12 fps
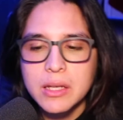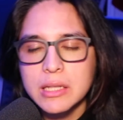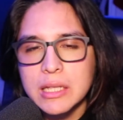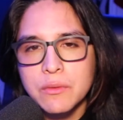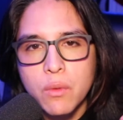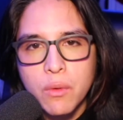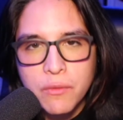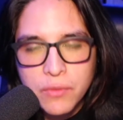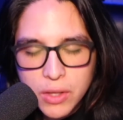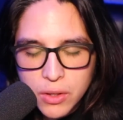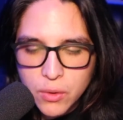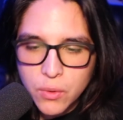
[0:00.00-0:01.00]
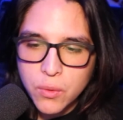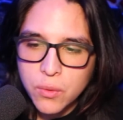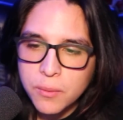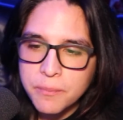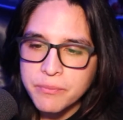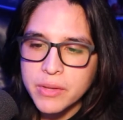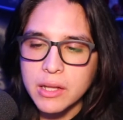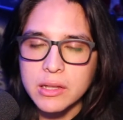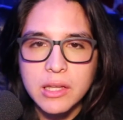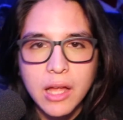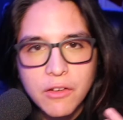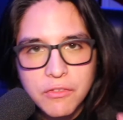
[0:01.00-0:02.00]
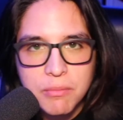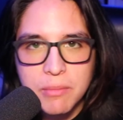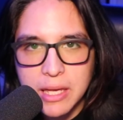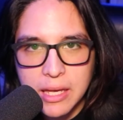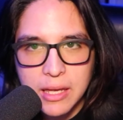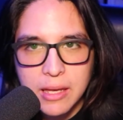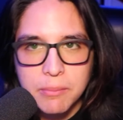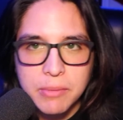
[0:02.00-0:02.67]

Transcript: leave a review, love me